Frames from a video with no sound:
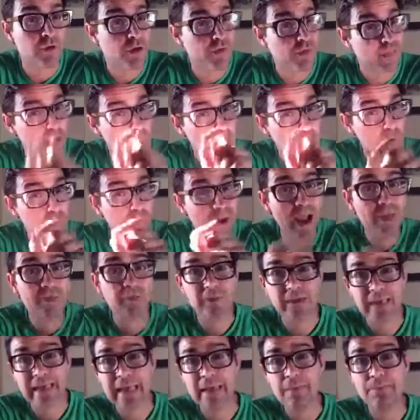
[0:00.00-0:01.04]
And they would
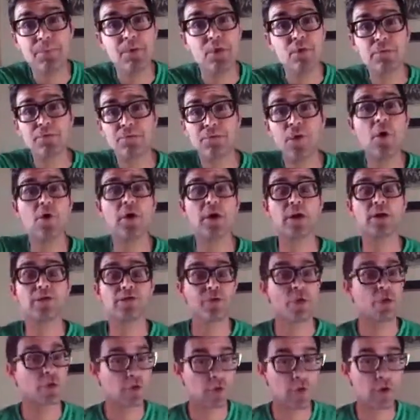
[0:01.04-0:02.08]
rather keep you
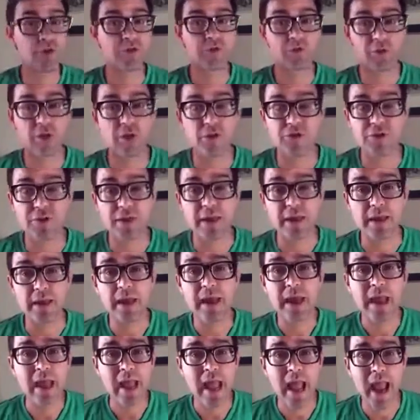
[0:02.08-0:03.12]
focused on Chris Christie
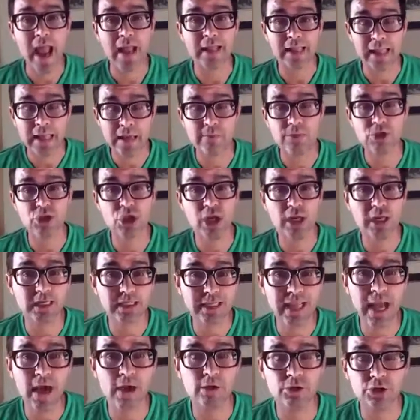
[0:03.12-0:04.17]
and him shutting
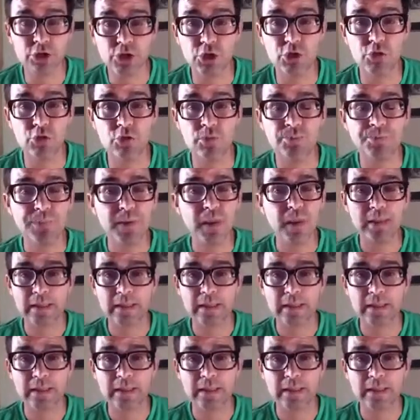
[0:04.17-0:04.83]
down 2